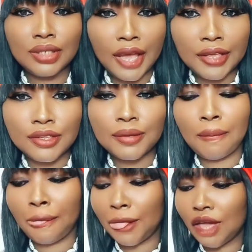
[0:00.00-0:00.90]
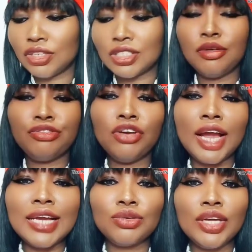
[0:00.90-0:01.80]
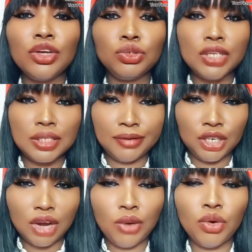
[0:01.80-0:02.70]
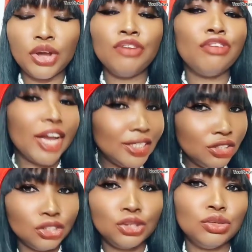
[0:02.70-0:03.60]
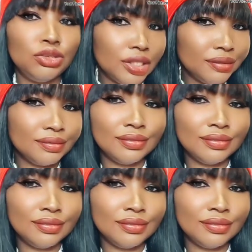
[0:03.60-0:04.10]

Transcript: kids, because some of you guys, when you're doing spiritual work, you're forgetting your children.